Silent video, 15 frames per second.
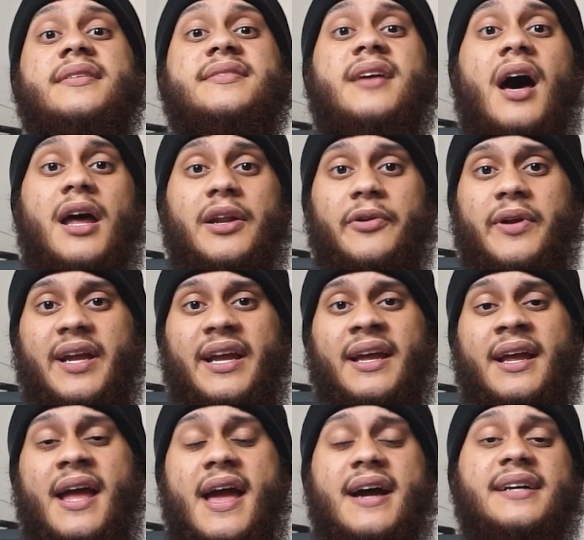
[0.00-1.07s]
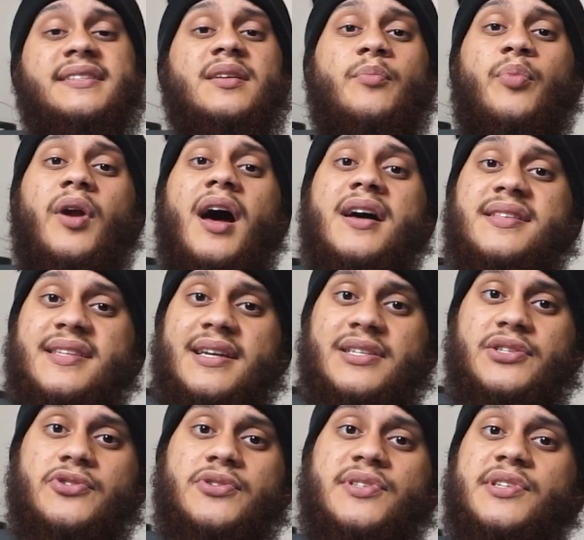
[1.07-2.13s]
Soldering is a
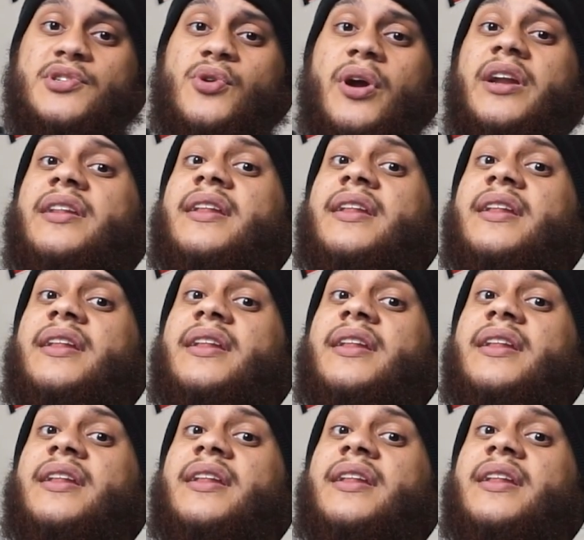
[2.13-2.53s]
process used to join